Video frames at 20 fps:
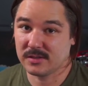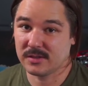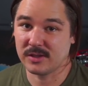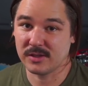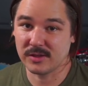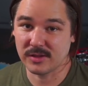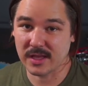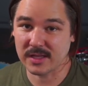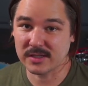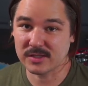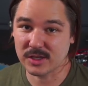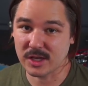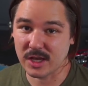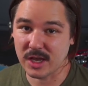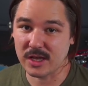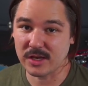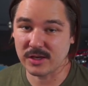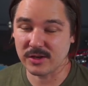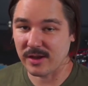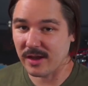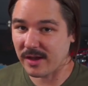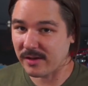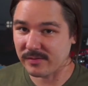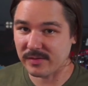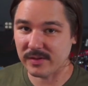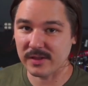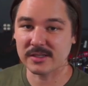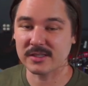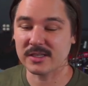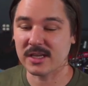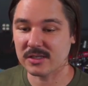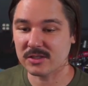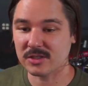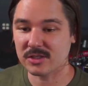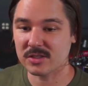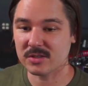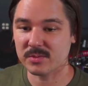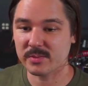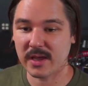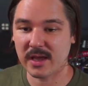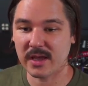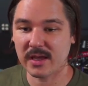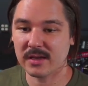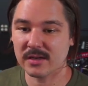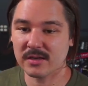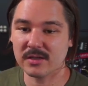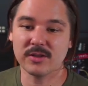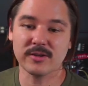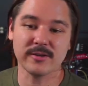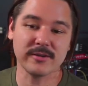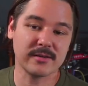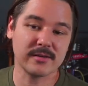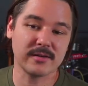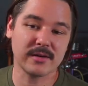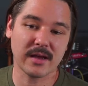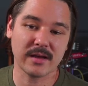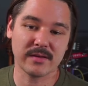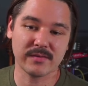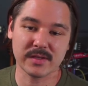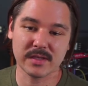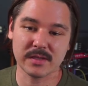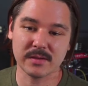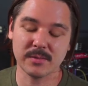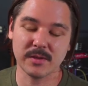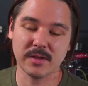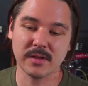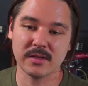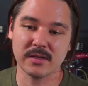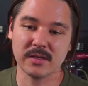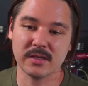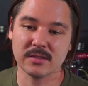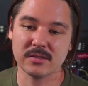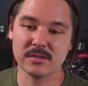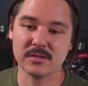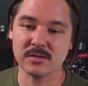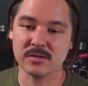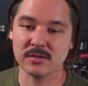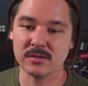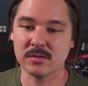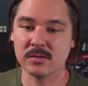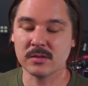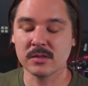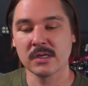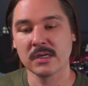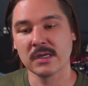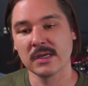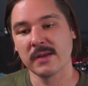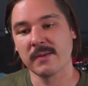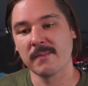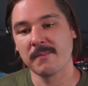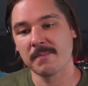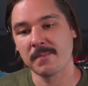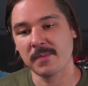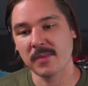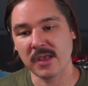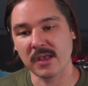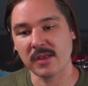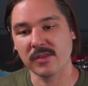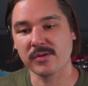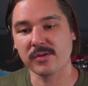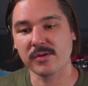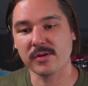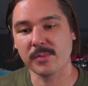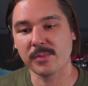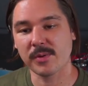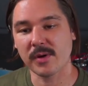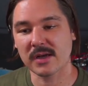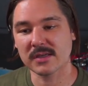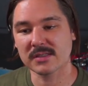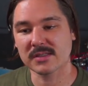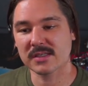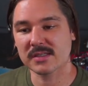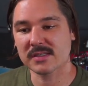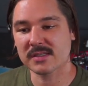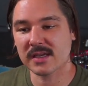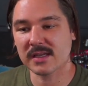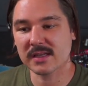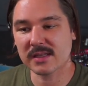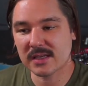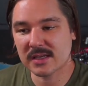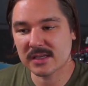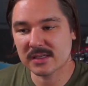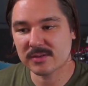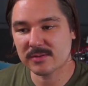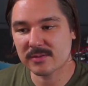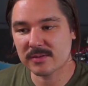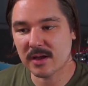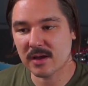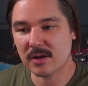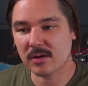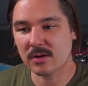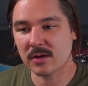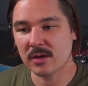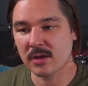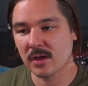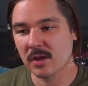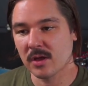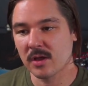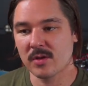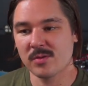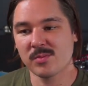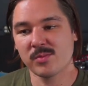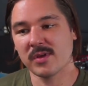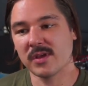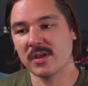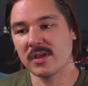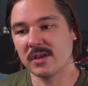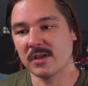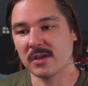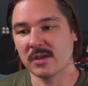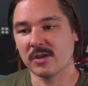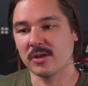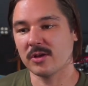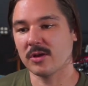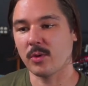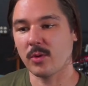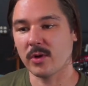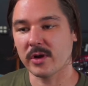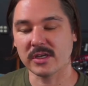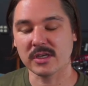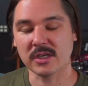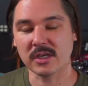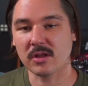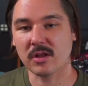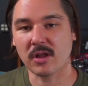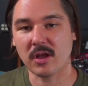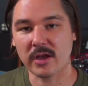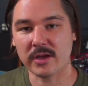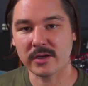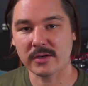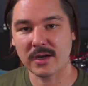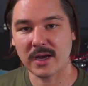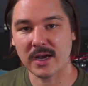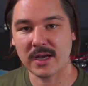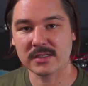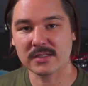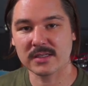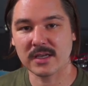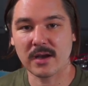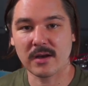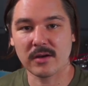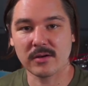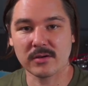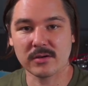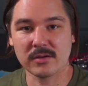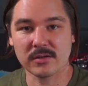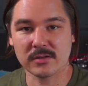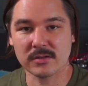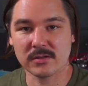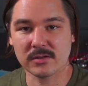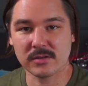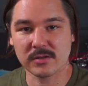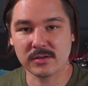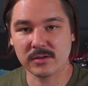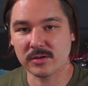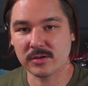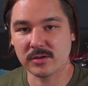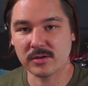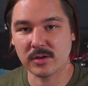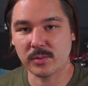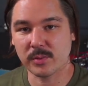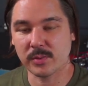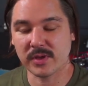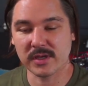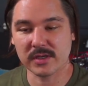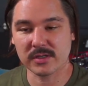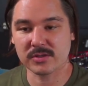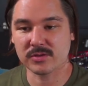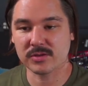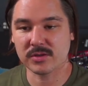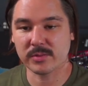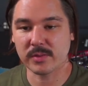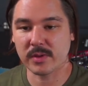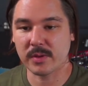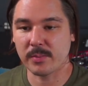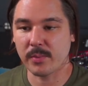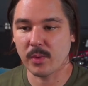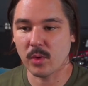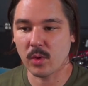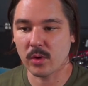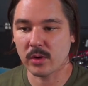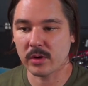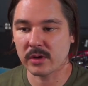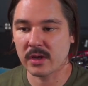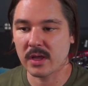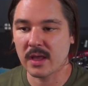that's good. You have the attention span. You have the ability to think through a process like this without being, wanting to claw your eyes out or, be extremely bored.